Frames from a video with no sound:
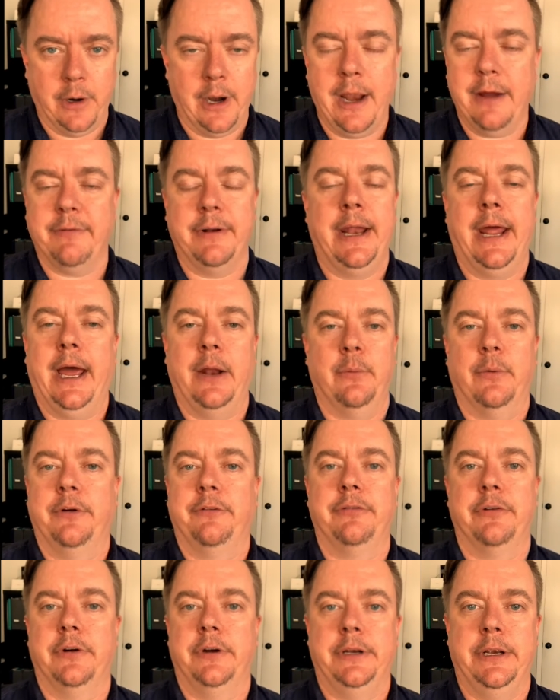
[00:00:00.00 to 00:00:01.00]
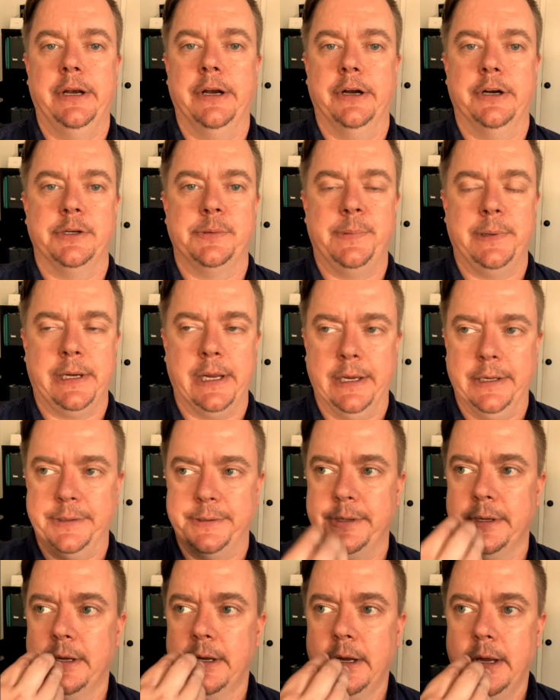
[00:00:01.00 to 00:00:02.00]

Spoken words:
I haven't had one for years because